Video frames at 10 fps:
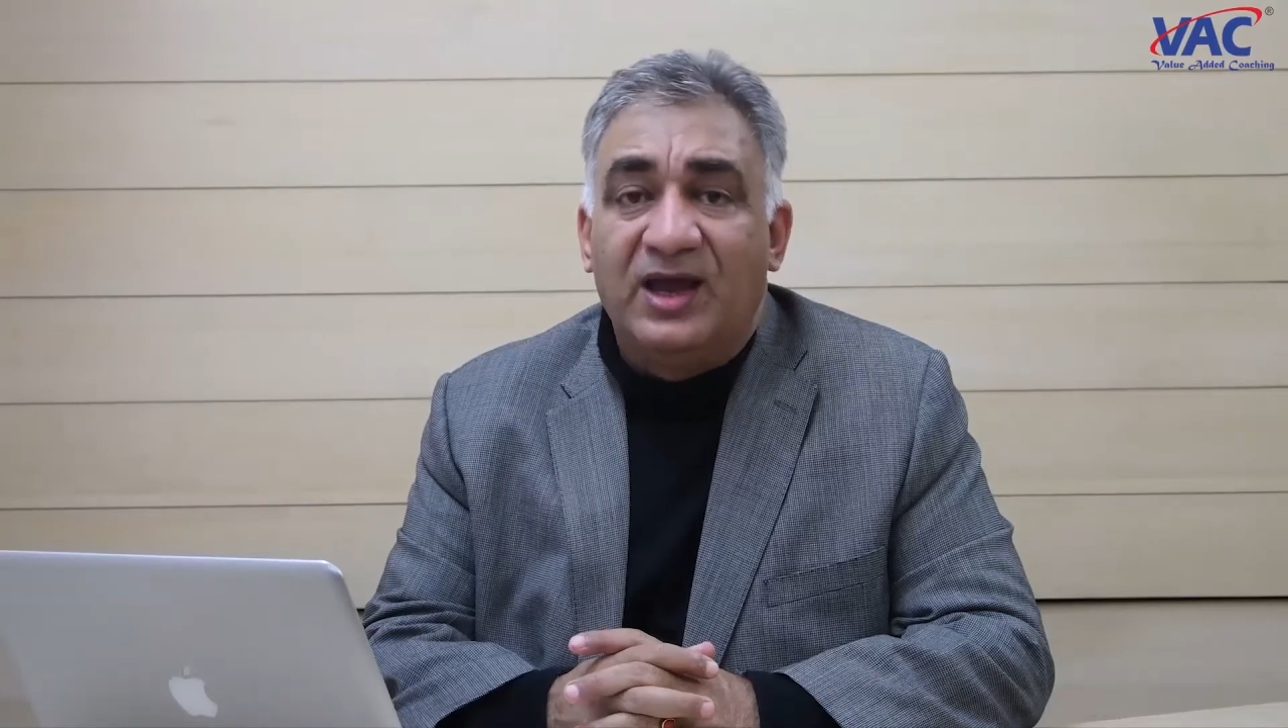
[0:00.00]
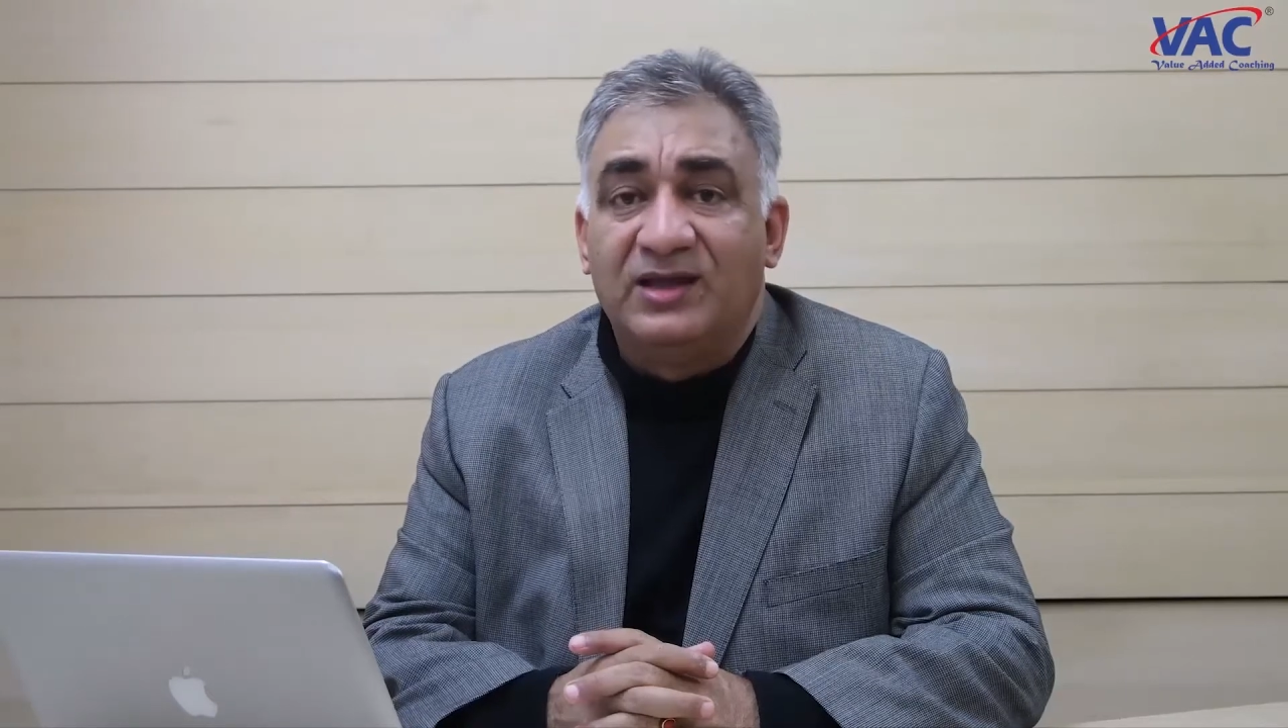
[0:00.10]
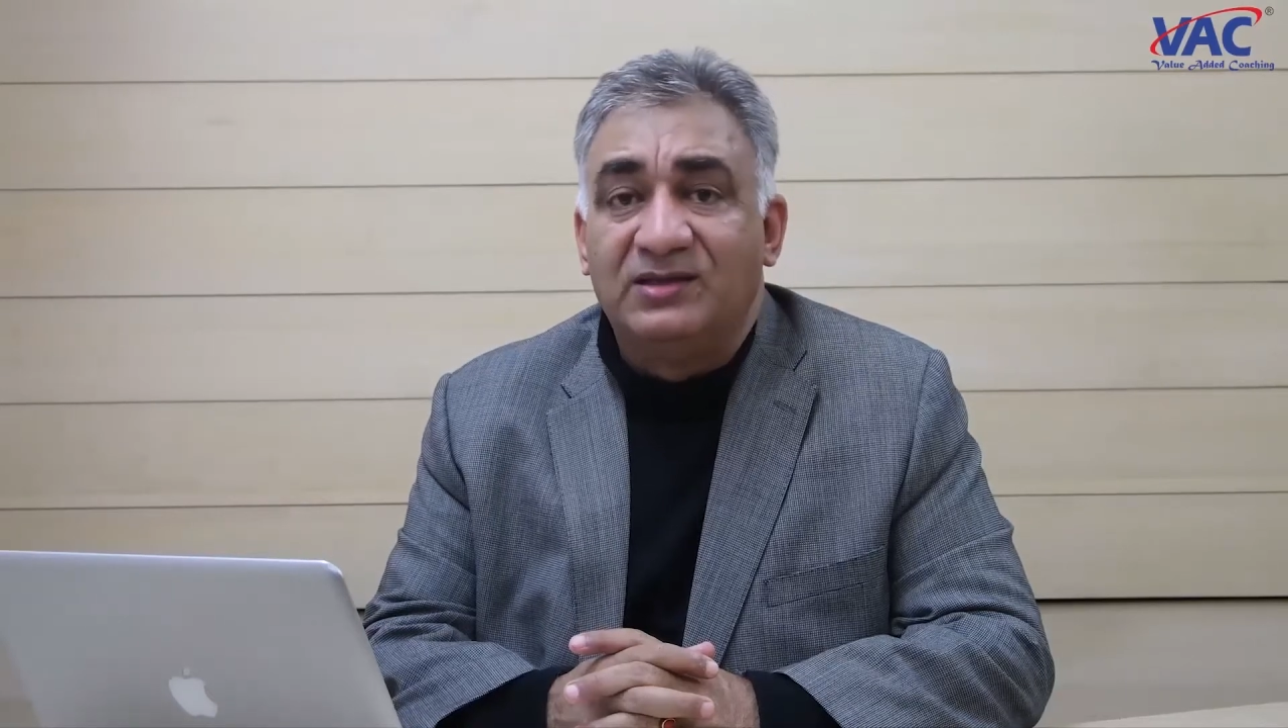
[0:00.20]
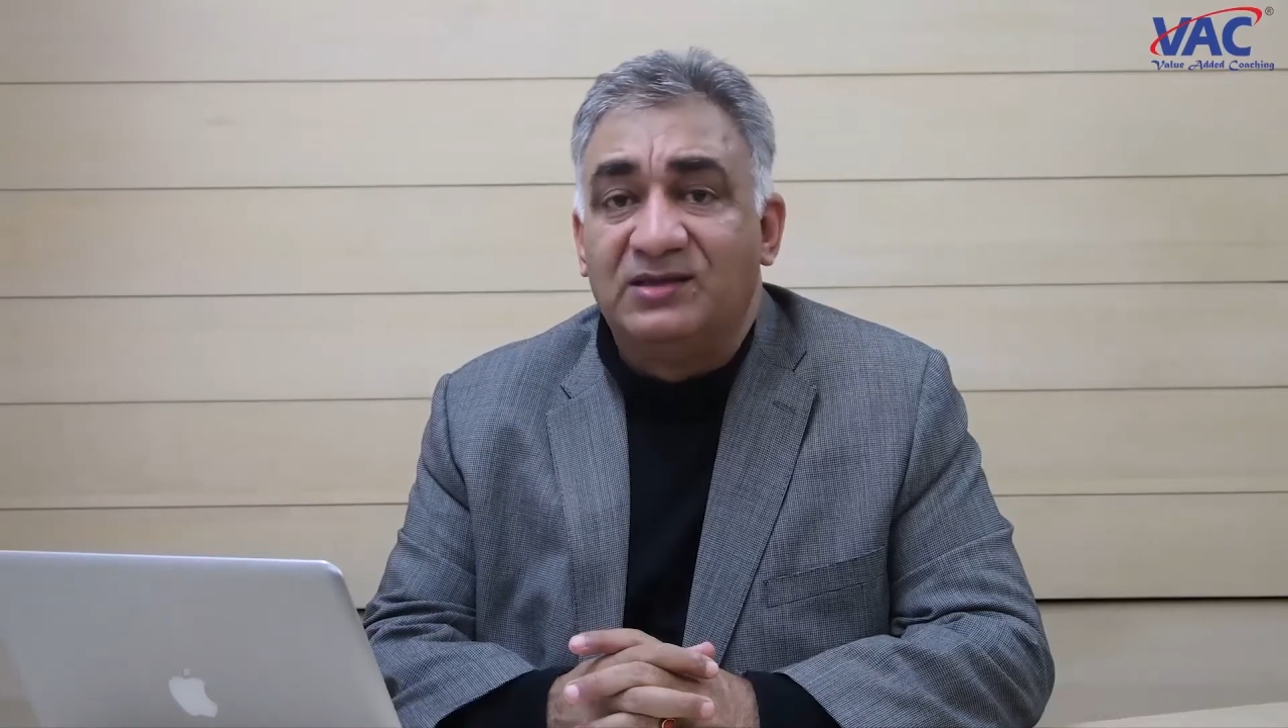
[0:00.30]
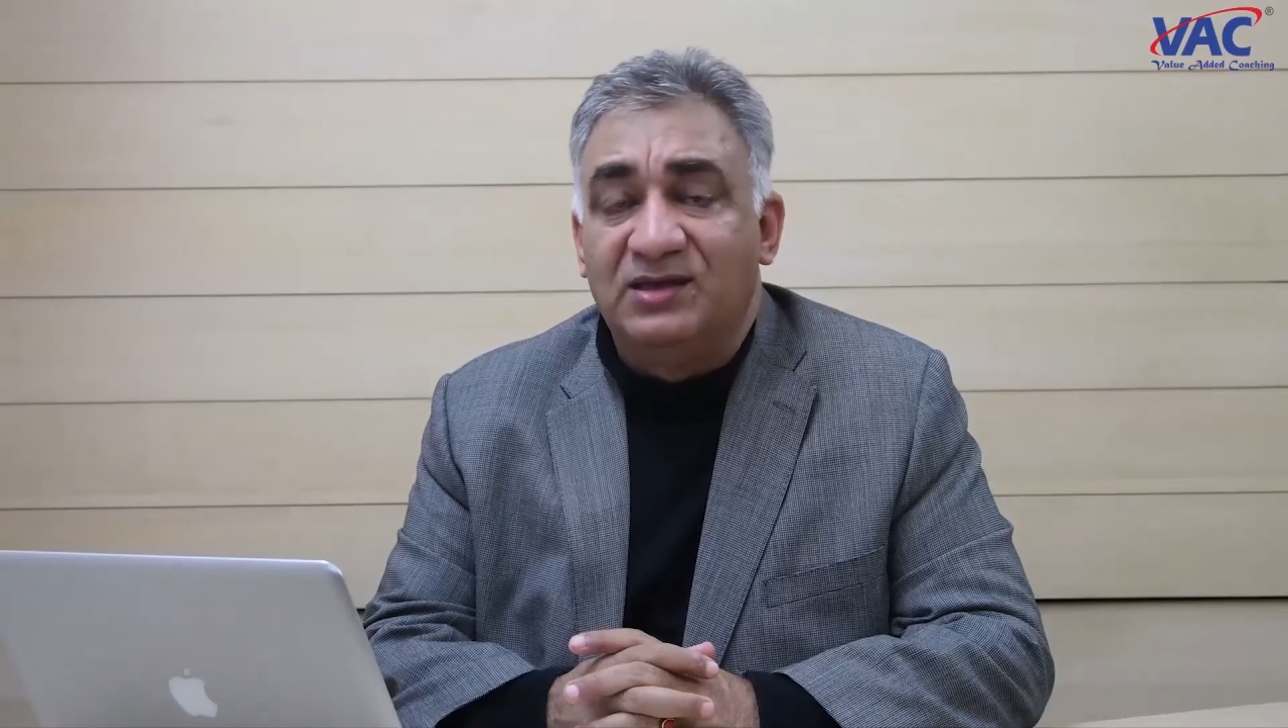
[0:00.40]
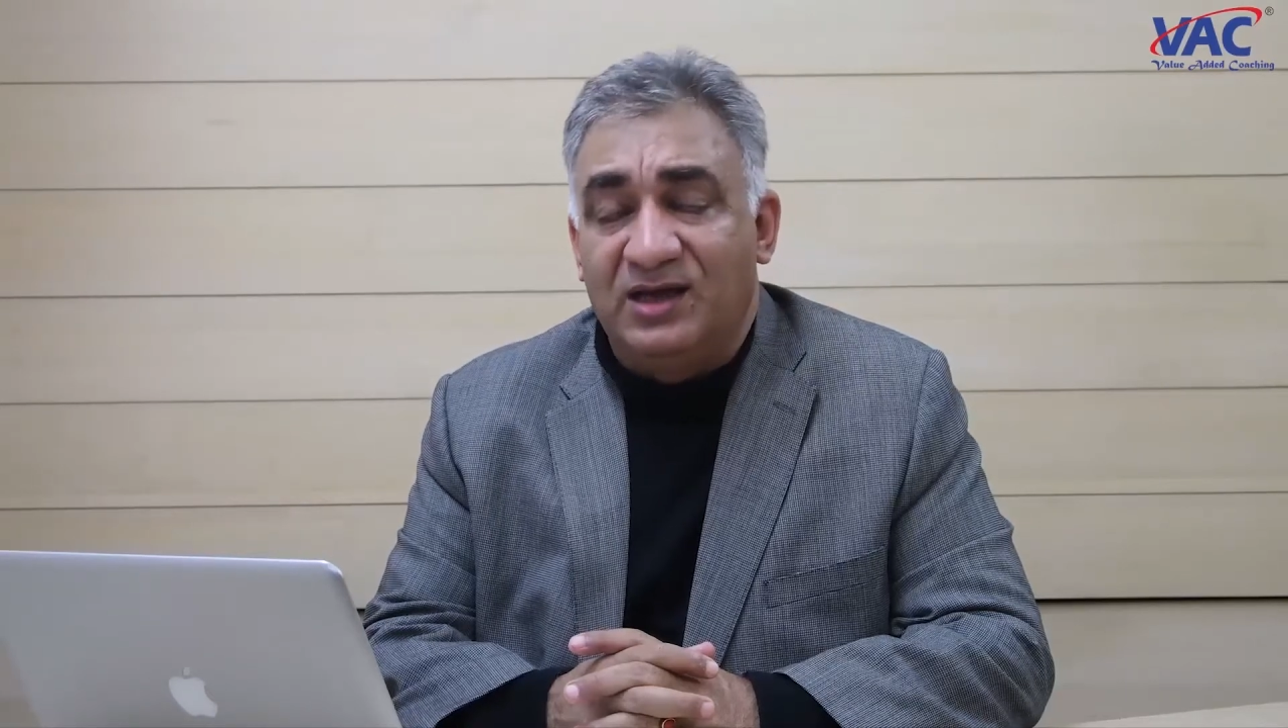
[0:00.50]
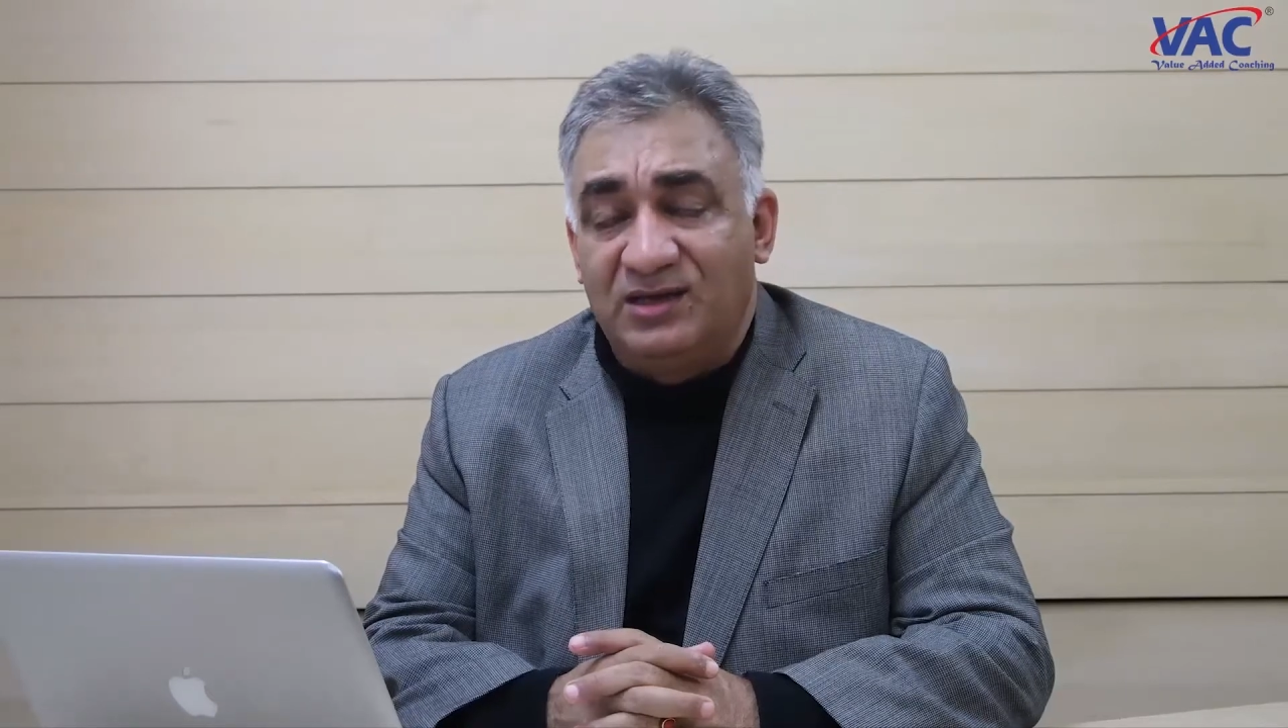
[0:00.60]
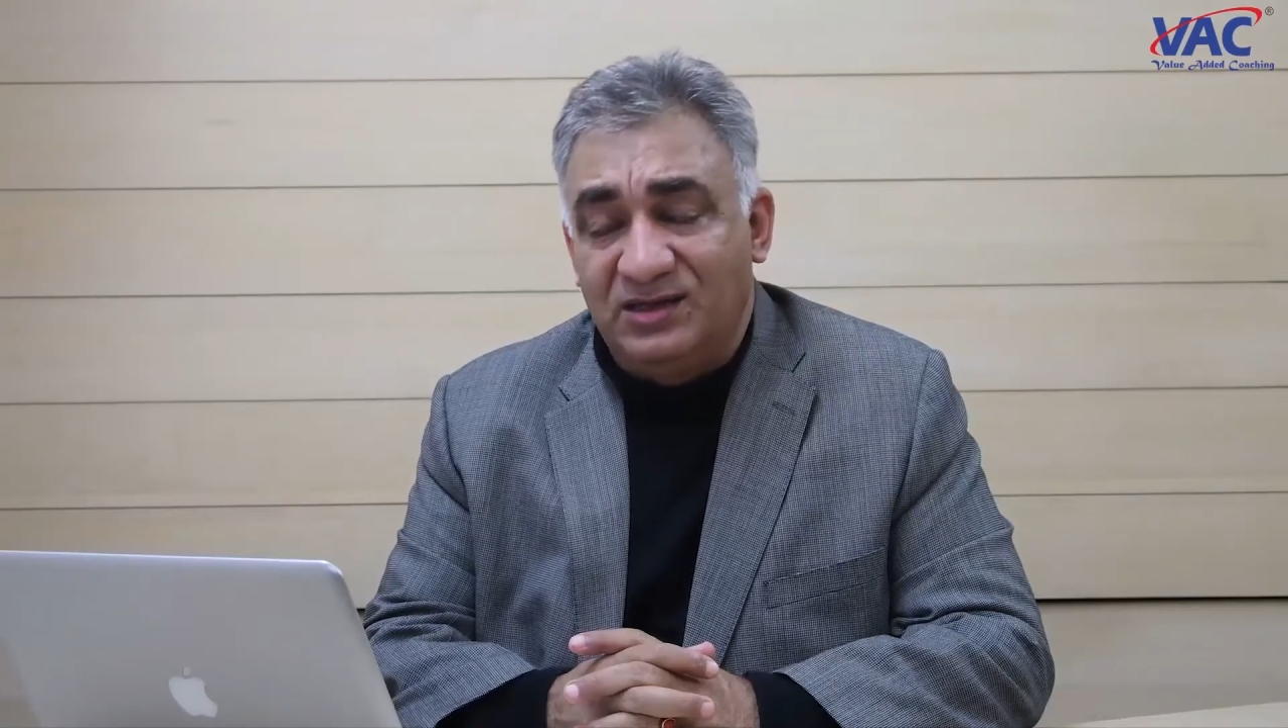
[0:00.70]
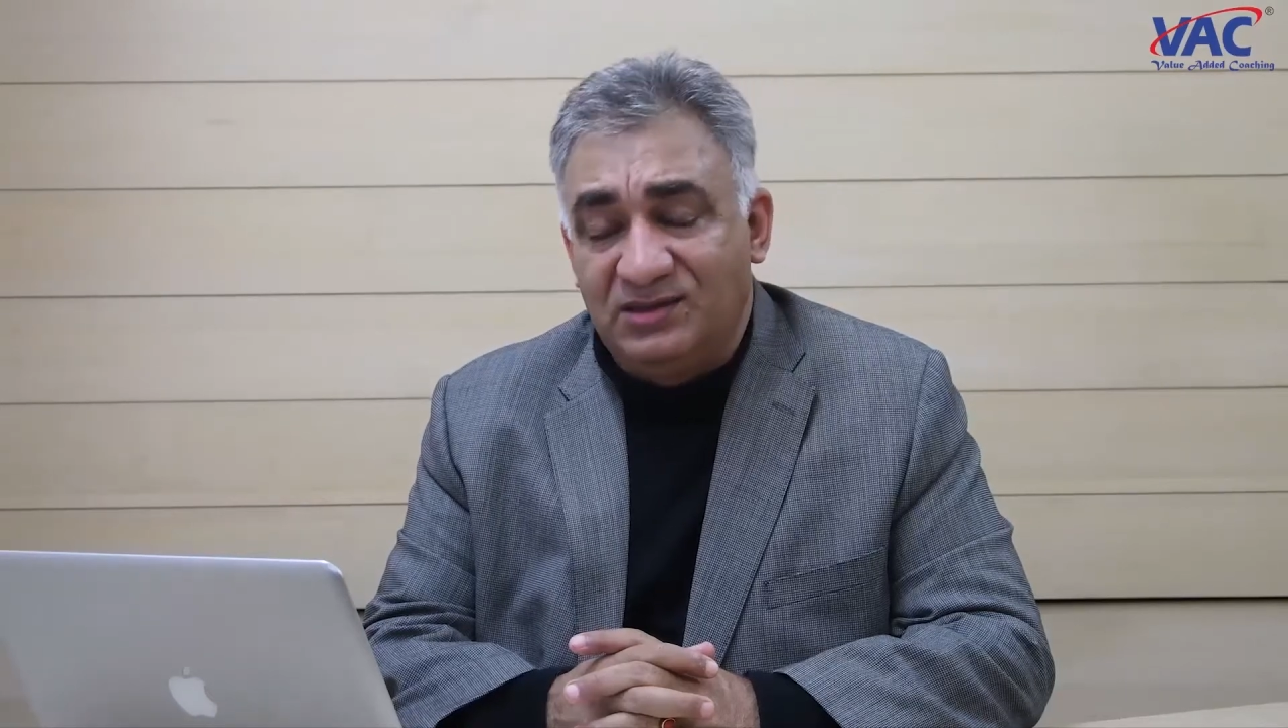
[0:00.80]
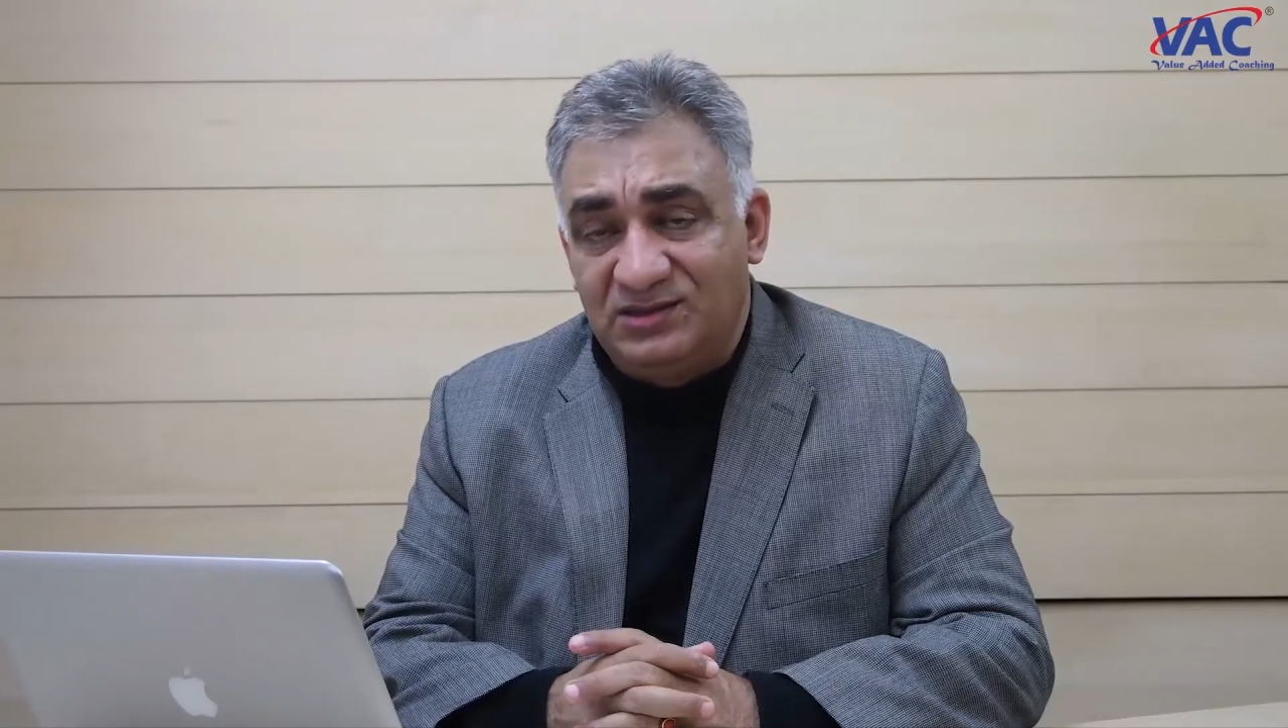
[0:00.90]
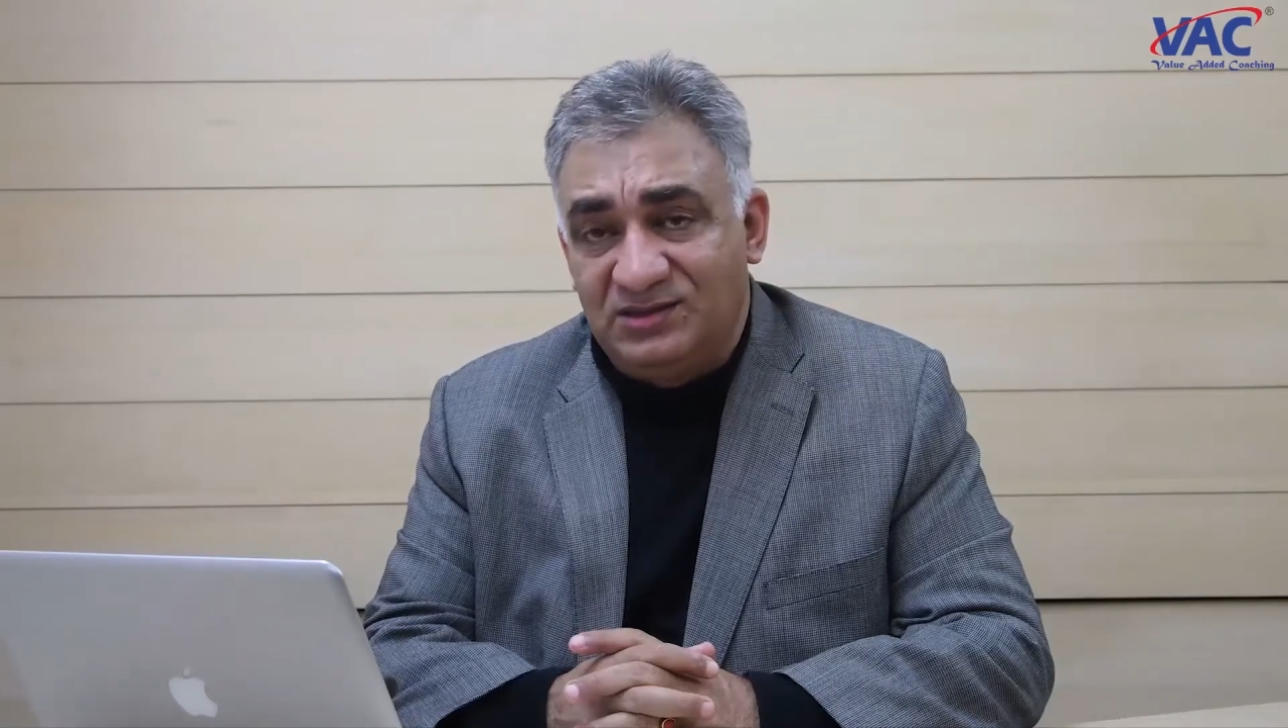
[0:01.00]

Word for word: at the, and at the